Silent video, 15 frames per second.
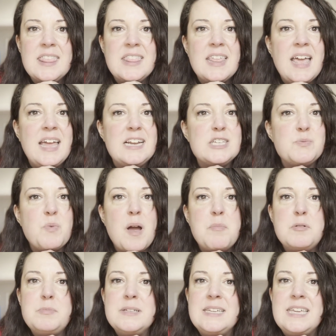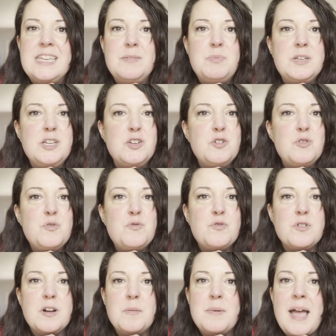that is probably keeping you
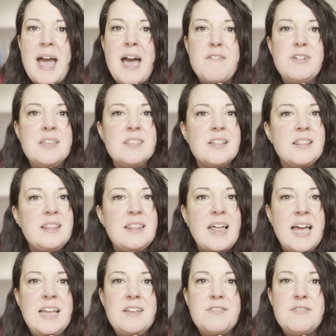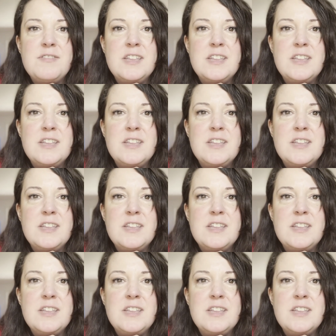from having the life